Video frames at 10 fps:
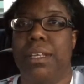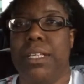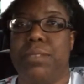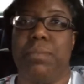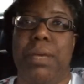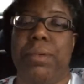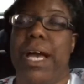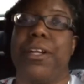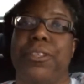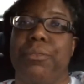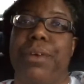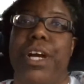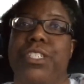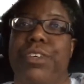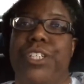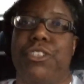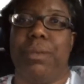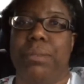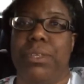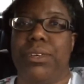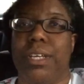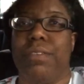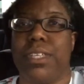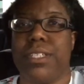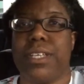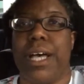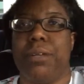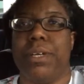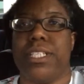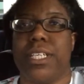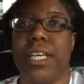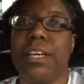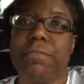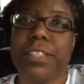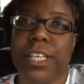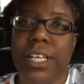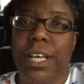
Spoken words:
it's maybe out of their price range, or maybe they're giving this item as a gift?